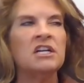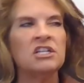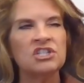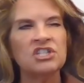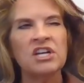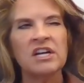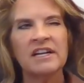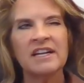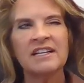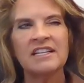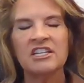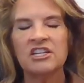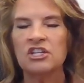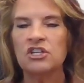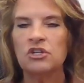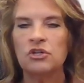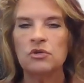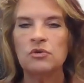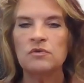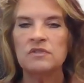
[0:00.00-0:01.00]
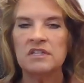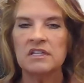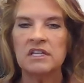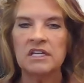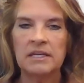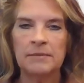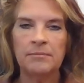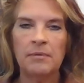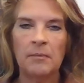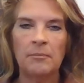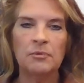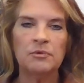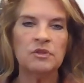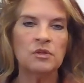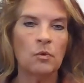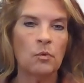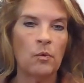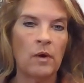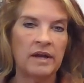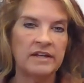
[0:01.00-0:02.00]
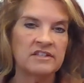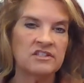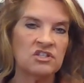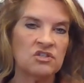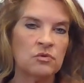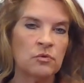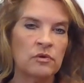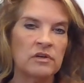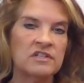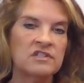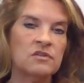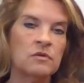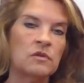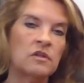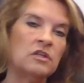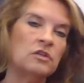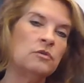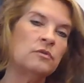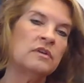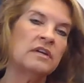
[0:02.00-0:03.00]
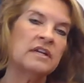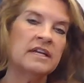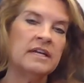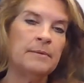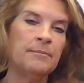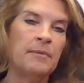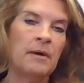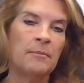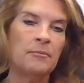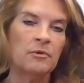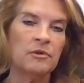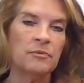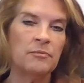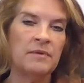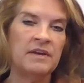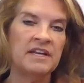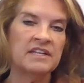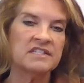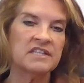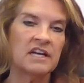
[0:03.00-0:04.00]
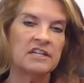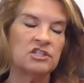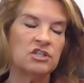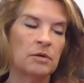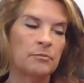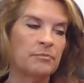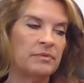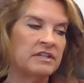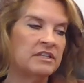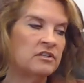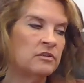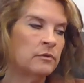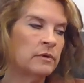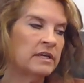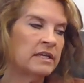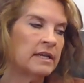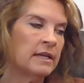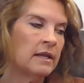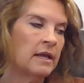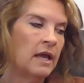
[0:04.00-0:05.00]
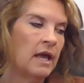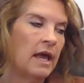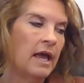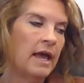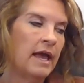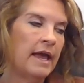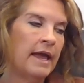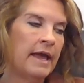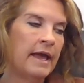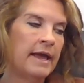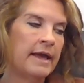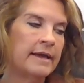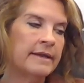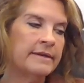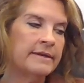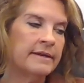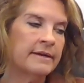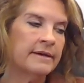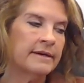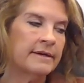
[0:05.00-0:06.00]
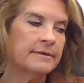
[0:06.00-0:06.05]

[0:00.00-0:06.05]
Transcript: Check into the news and keep up with the White story so that you can keep up with me as I jump into it. And